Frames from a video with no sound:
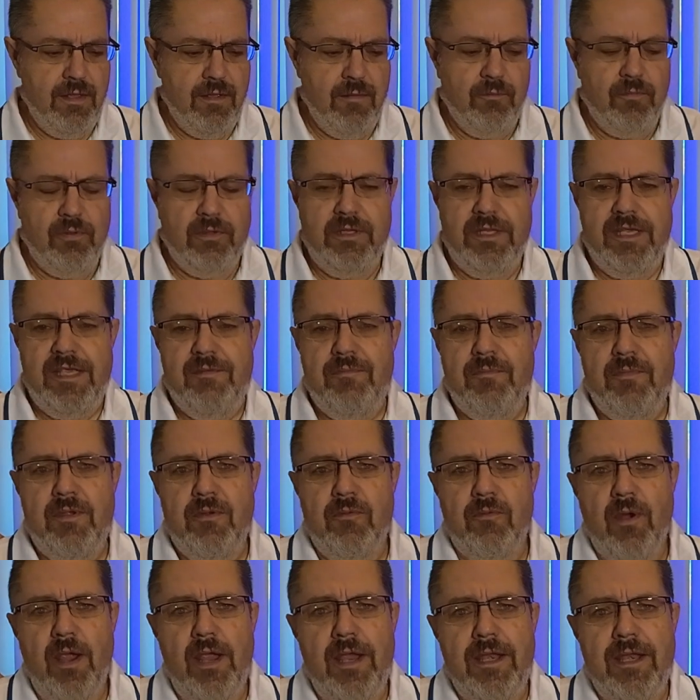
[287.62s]
believe me,
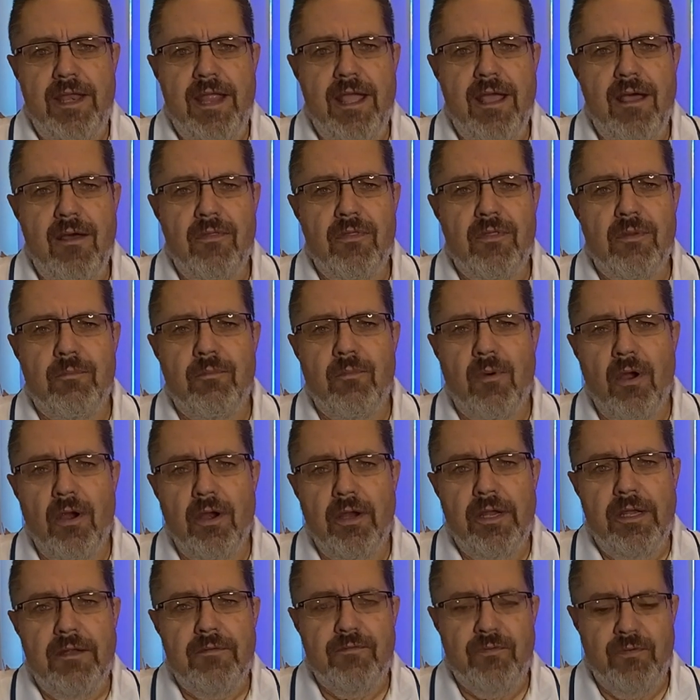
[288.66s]
right now the
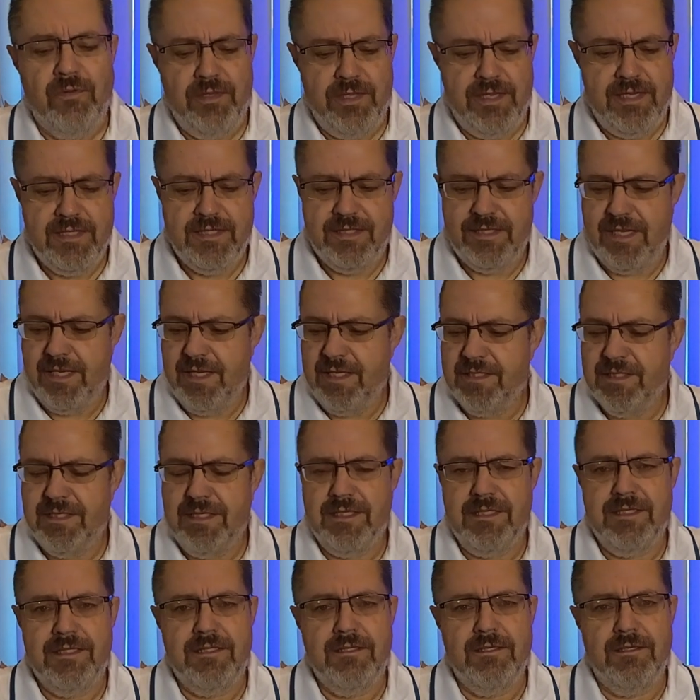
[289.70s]
market for these things
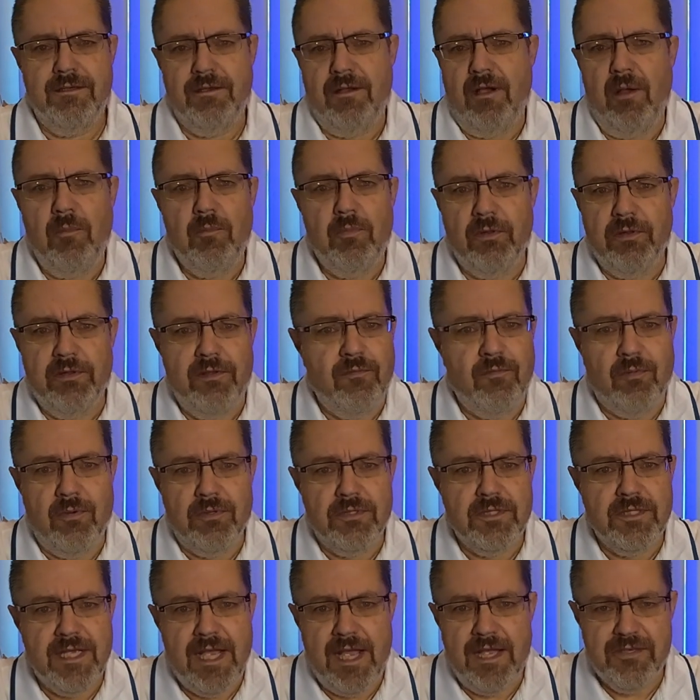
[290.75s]
is unbelievable,
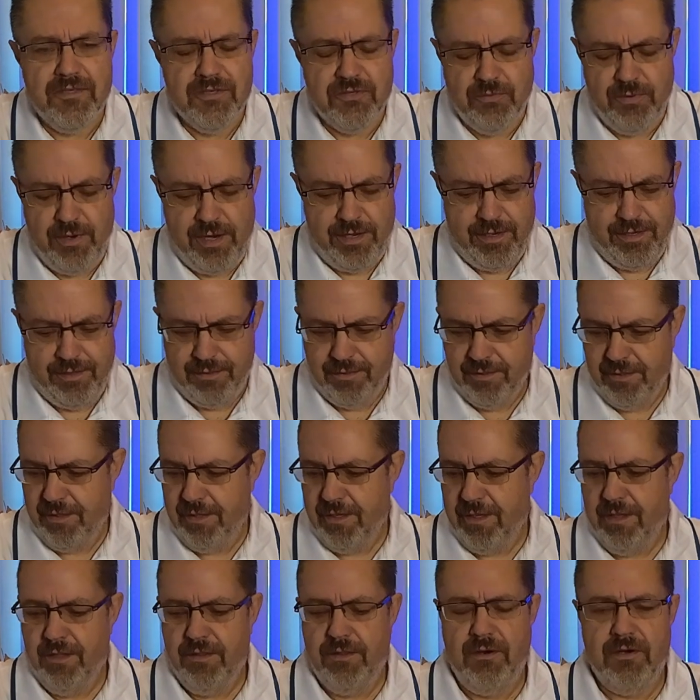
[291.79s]
saturated.
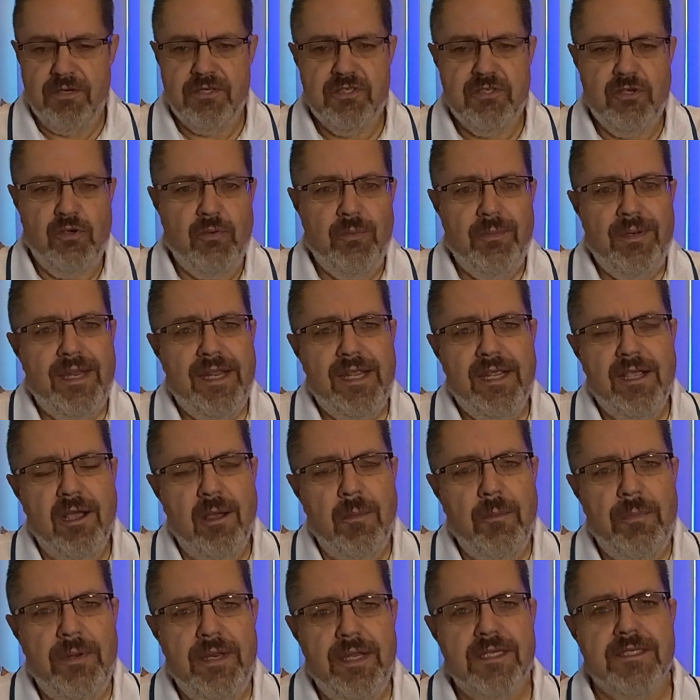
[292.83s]
There are so many
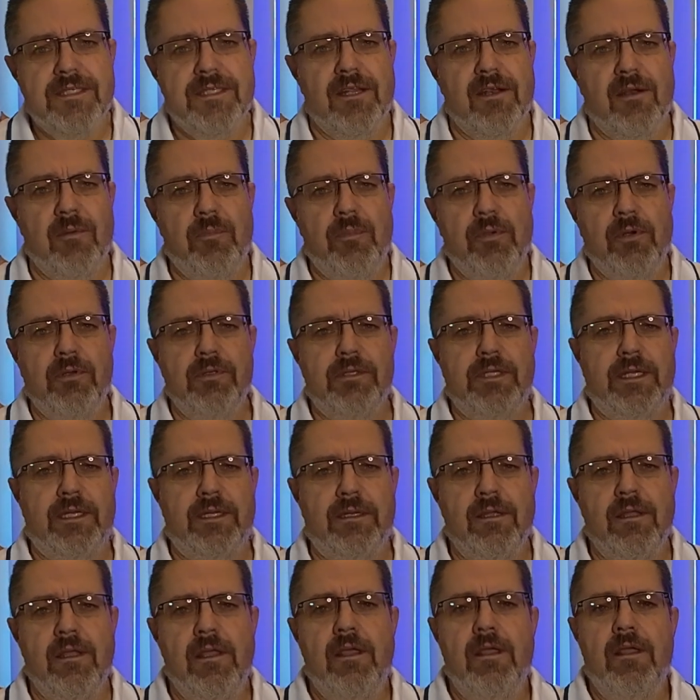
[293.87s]
companies that are building
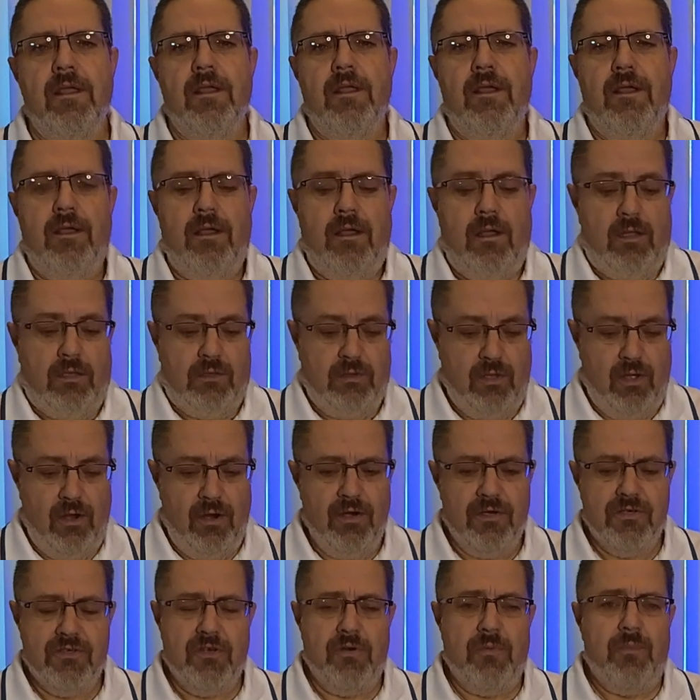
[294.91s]

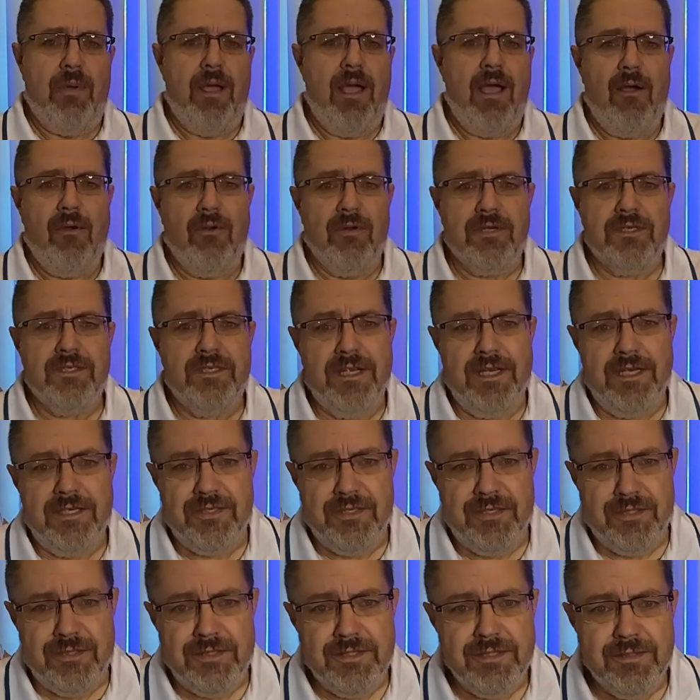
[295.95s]
larger power
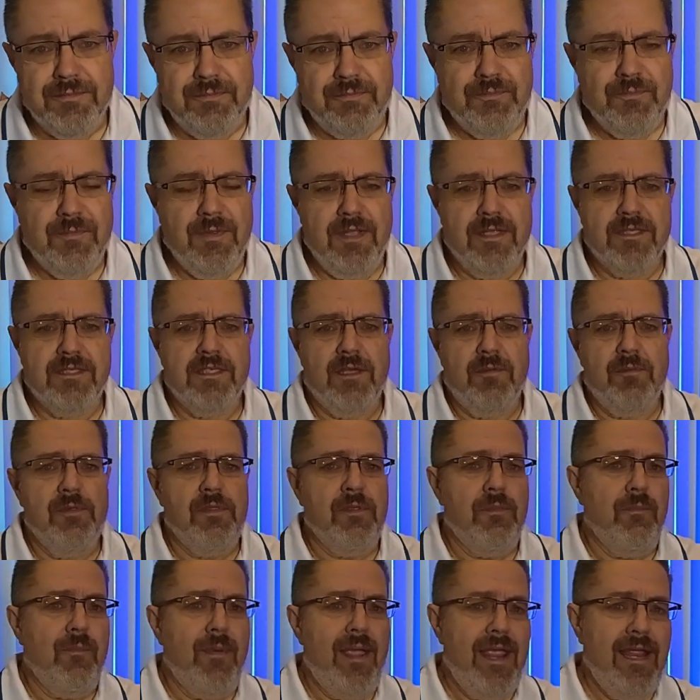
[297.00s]
stations. And some of
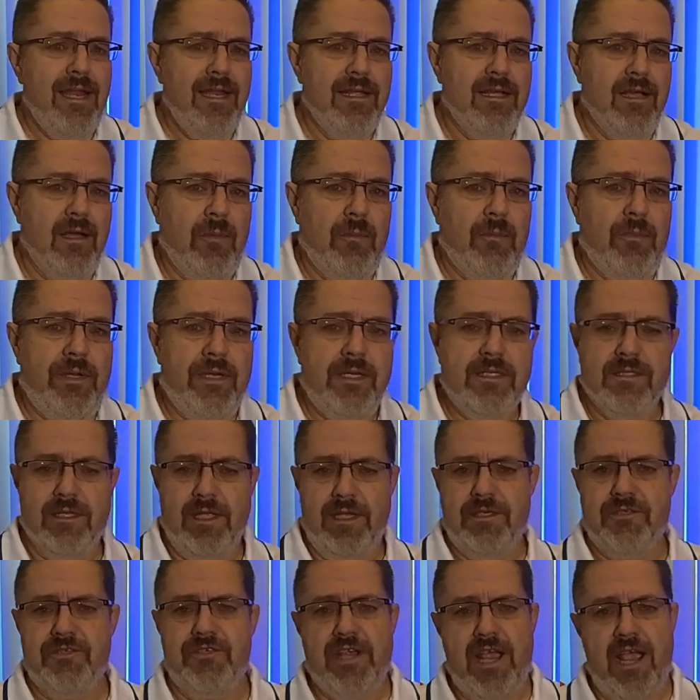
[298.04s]
the main companies
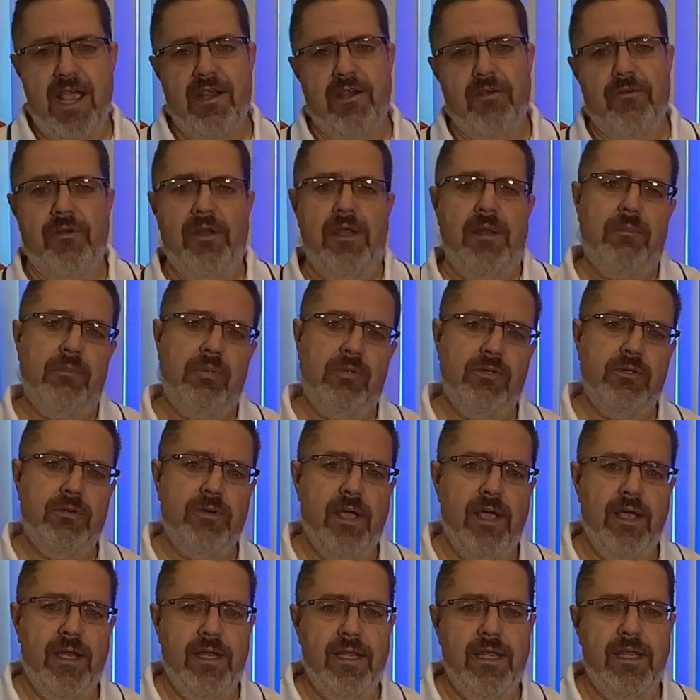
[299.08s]
like Jackery, Blue
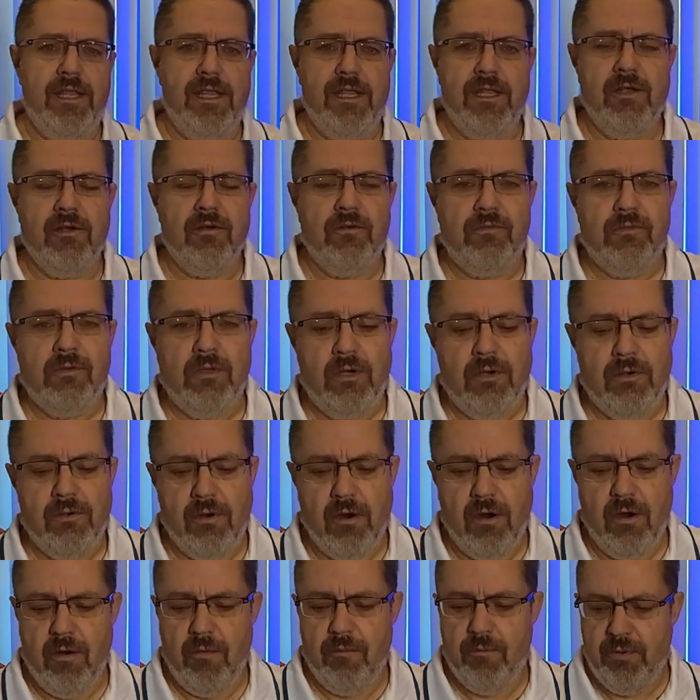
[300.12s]
Eddy, EcoFlow
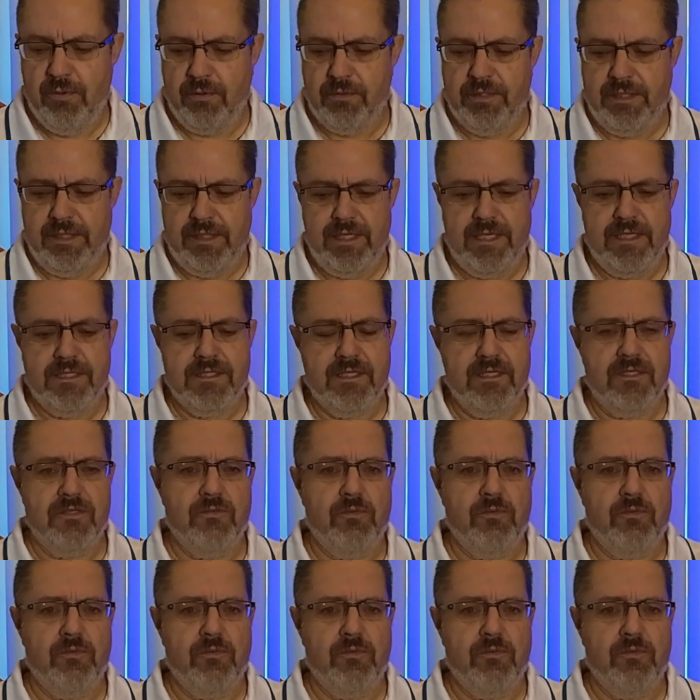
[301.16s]
are building these as